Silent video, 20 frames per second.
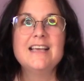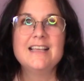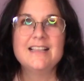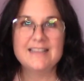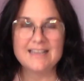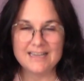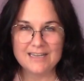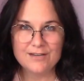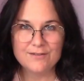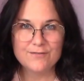
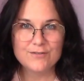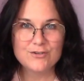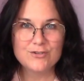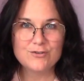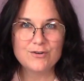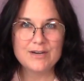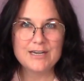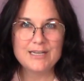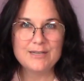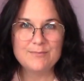Thank you for
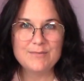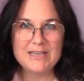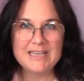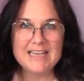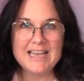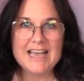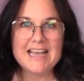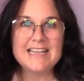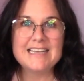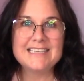joining
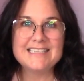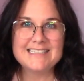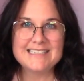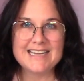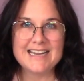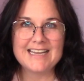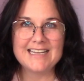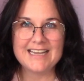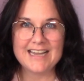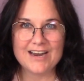me and
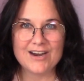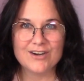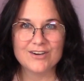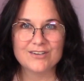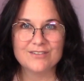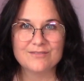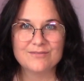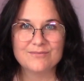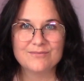take care.